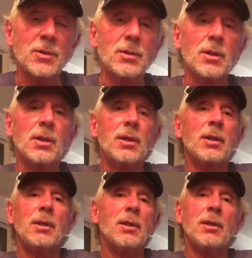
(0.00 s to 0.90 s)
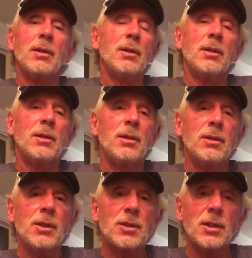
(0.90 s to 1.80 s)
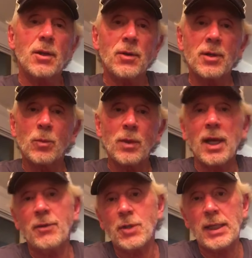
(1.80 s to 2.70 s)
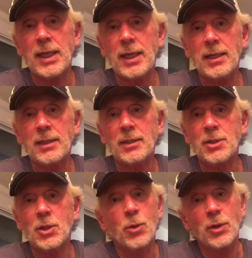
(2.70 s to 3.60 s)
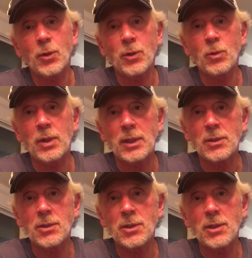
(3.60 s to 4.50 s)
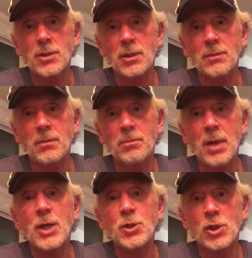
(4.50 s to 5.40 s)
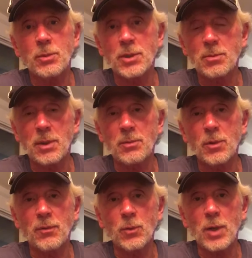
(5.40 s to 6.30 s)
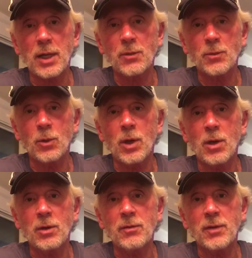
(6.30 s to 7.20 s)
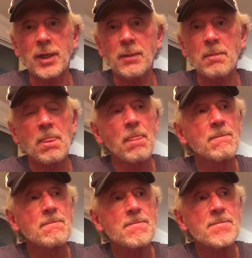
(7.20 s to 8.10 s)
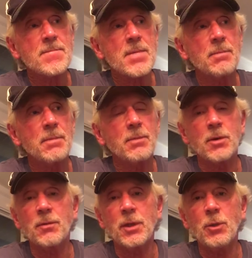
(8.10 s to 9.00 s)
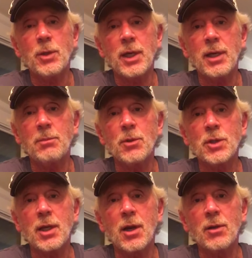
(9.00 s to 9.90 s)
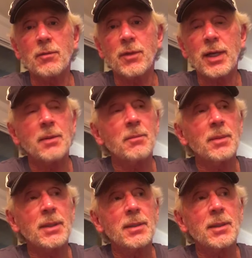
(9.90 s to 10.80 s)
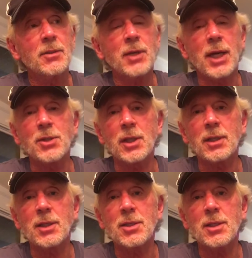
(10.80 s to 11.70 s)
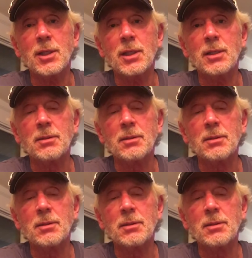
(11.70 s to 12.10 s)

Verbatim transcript: And just an incredible life she had, and short though it was, she's a posthumous member of the Rock and Roll Hall of Fame, member of the UK Music Hall of Fame, but uh, tragically she uh,